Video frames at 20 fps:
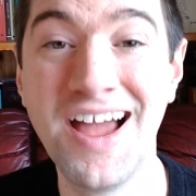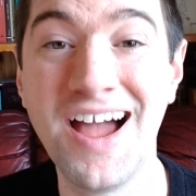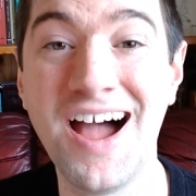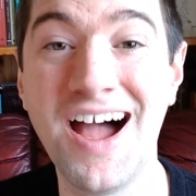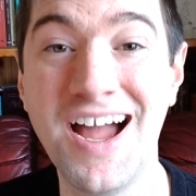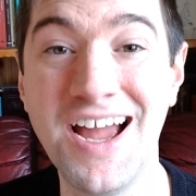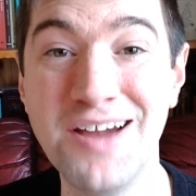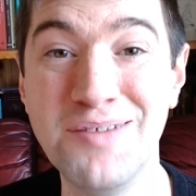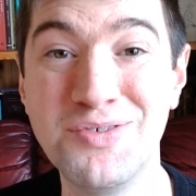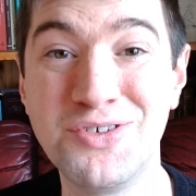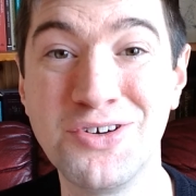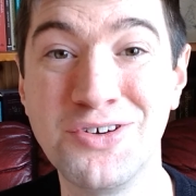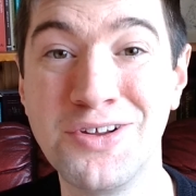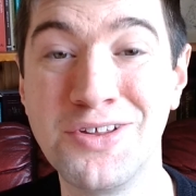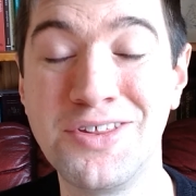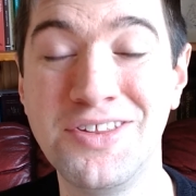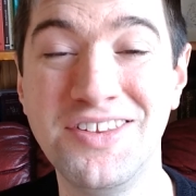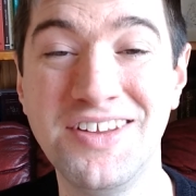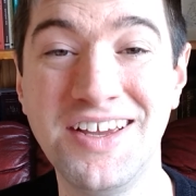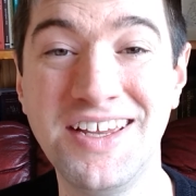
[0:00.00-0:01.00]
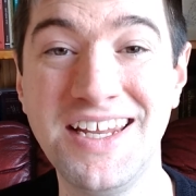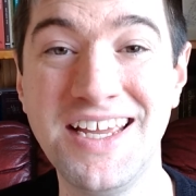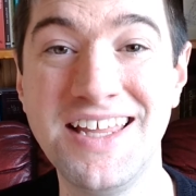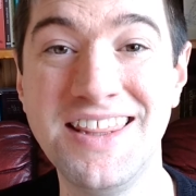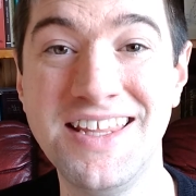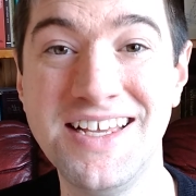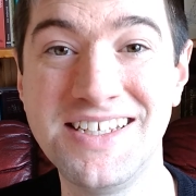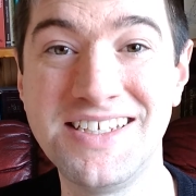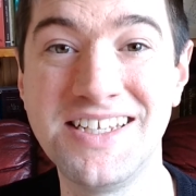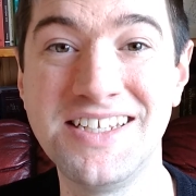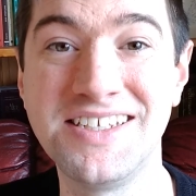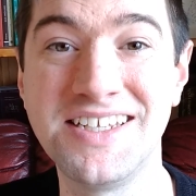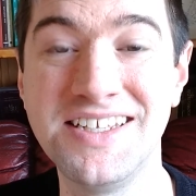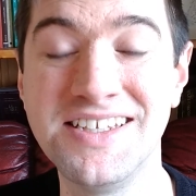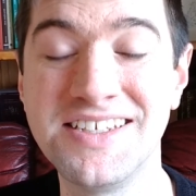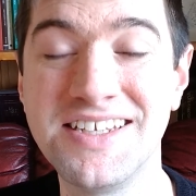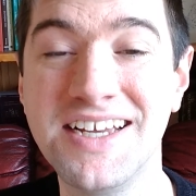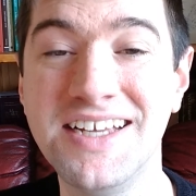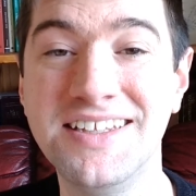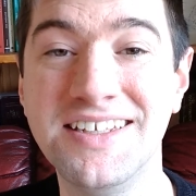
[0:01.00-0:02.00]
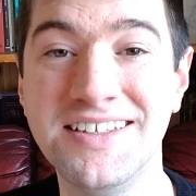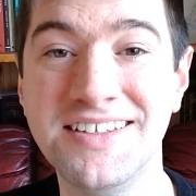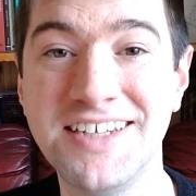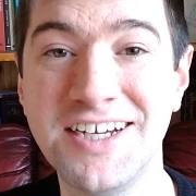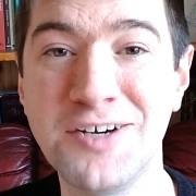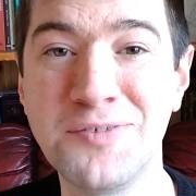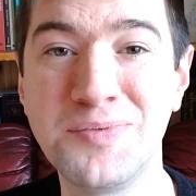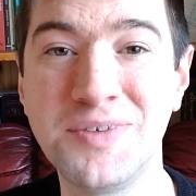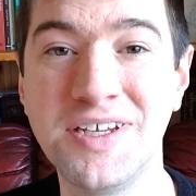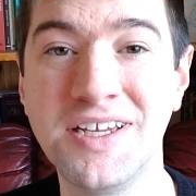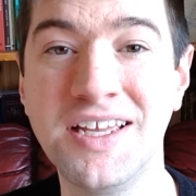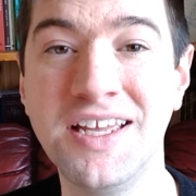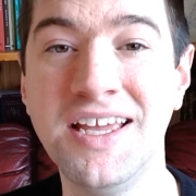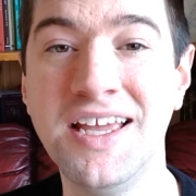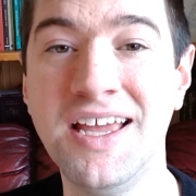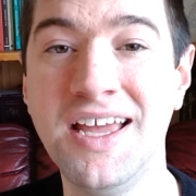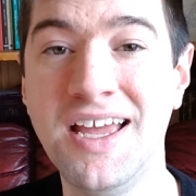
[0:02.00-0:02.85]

I am Jonathan Downey, and this is Inside Interpreting.